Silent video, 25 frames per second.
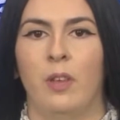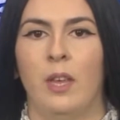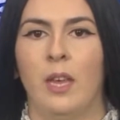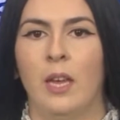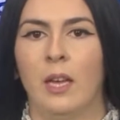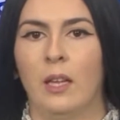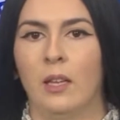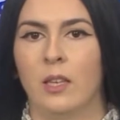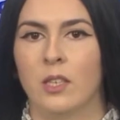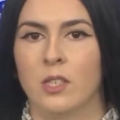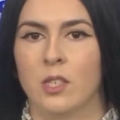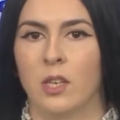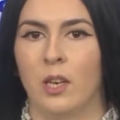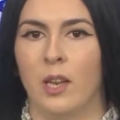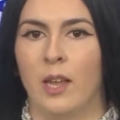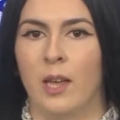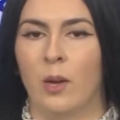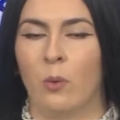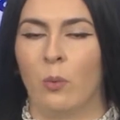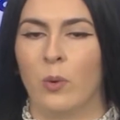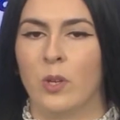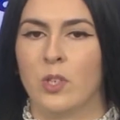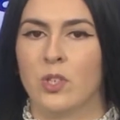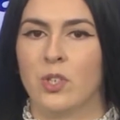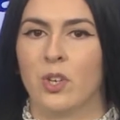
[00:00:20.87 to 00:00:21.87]
English
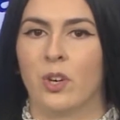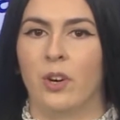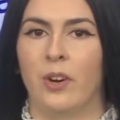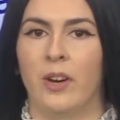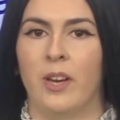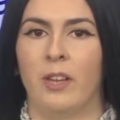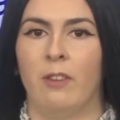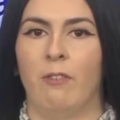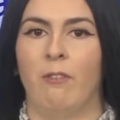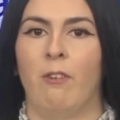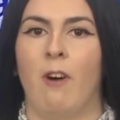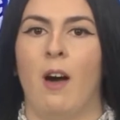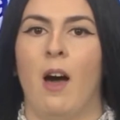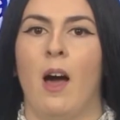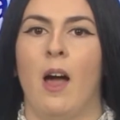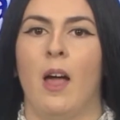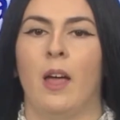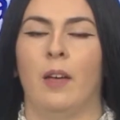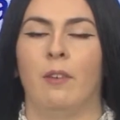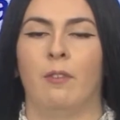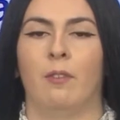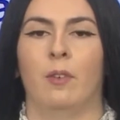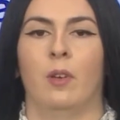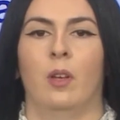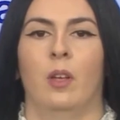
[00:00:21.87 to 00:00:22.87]
language grade
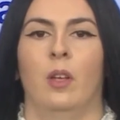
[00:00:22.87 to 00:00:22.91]
5.